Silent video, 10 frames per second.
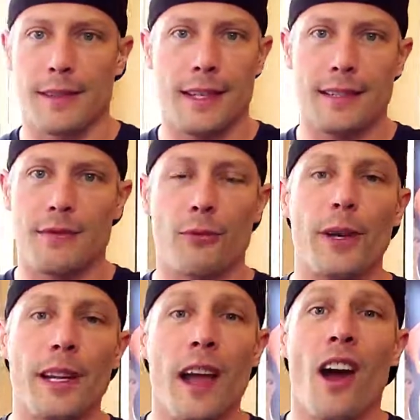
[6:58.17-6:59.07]
It's
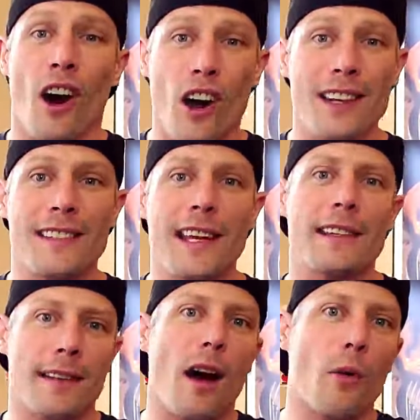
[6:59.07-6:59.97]
really, honestly,
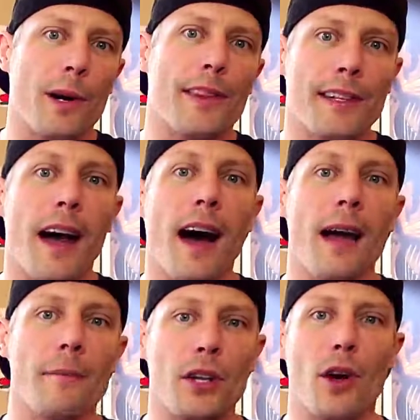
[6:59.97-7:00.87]
it's not worth the
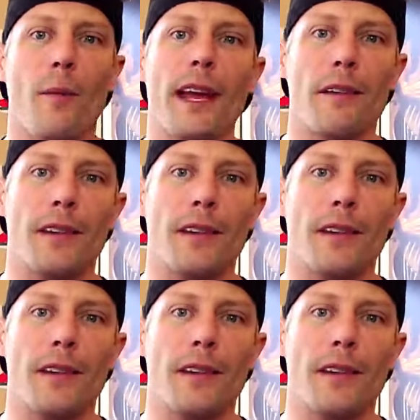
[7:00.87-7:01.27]
time to go make a